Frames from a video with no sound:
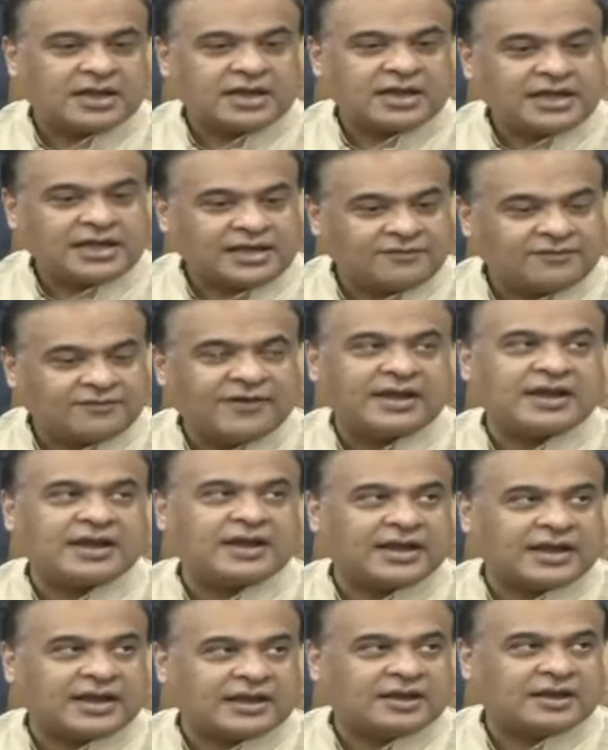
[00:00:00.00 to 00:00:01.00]
even
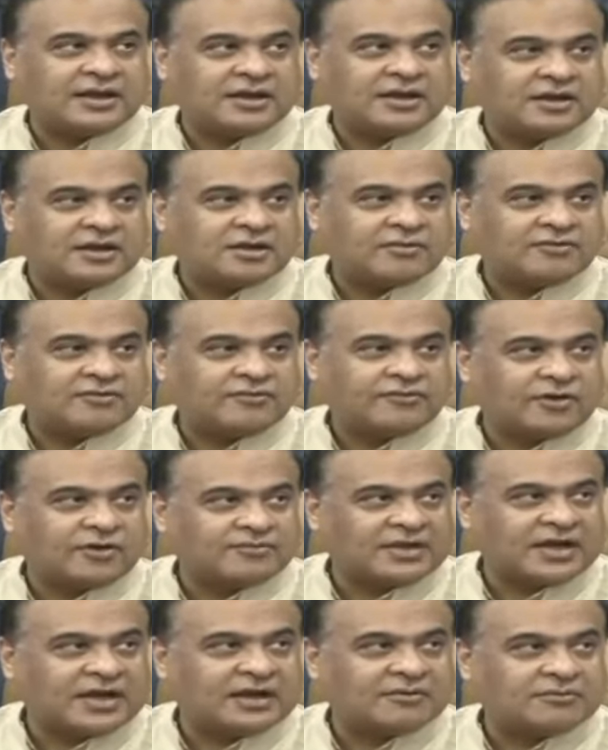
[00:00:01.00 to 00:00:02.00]
then, from
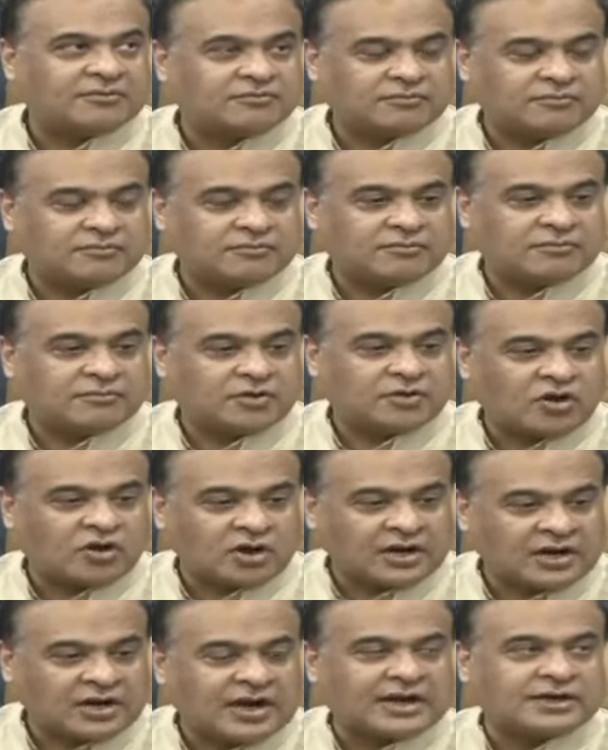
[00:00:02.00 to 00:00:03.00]
the
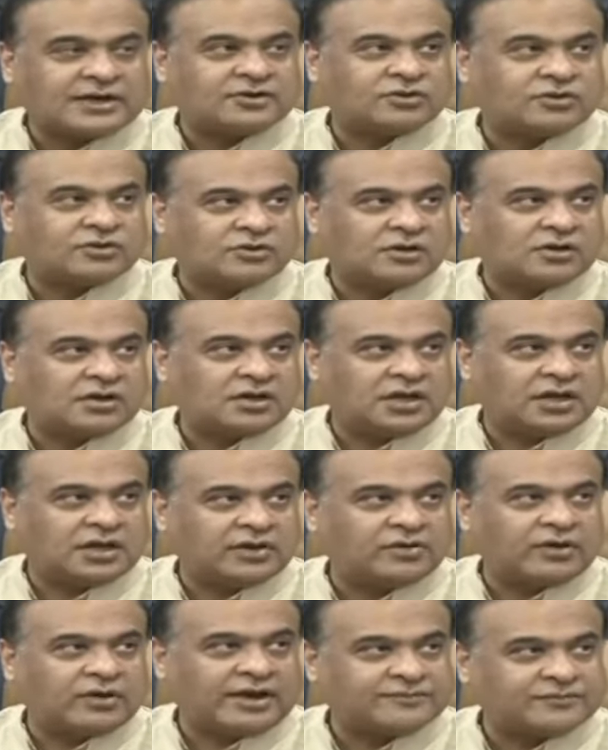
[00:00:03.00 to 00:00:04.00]
conduct rule, you
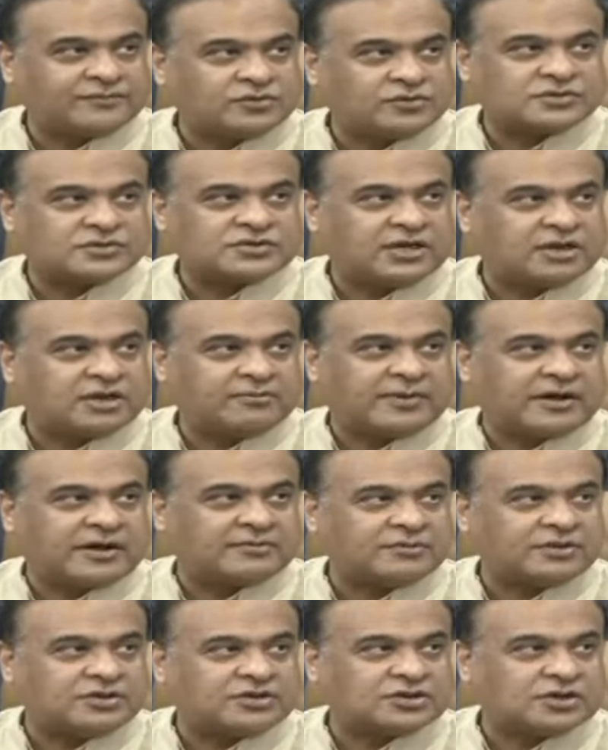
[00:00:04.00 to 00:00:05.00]
have to seek
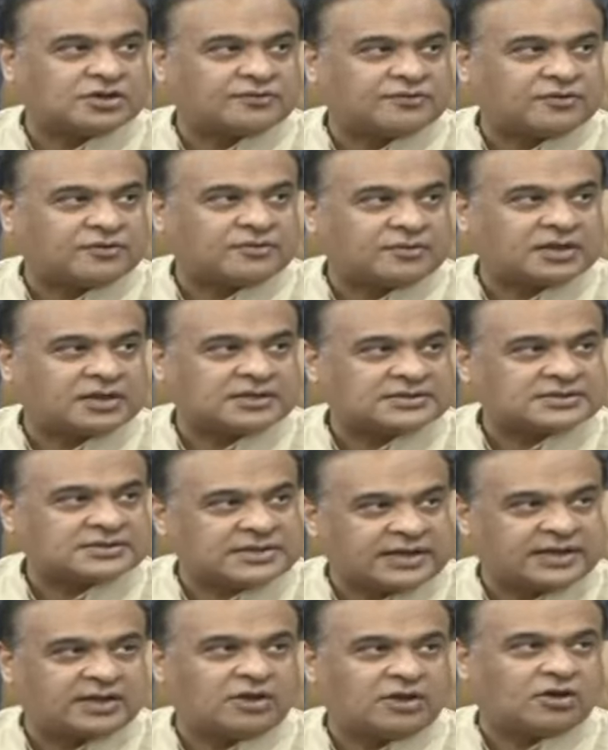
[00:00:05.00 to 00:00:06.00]
permission from the
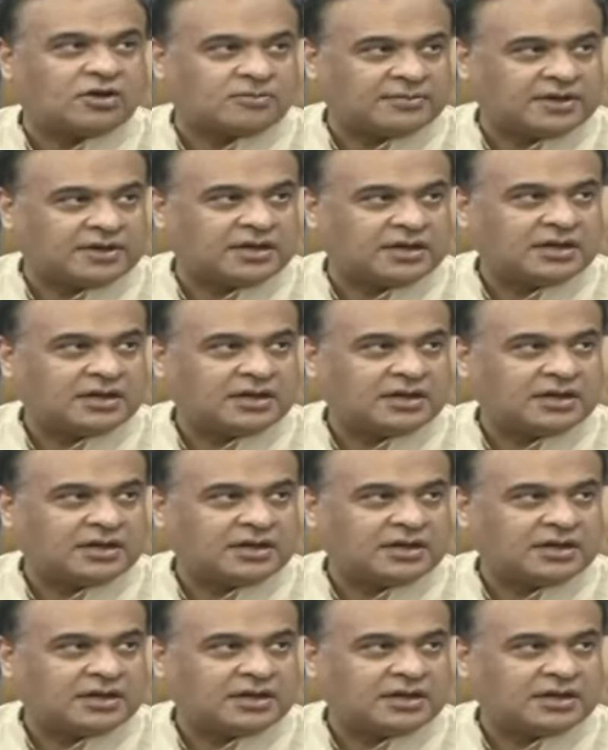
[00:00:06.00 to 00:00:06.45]
state government.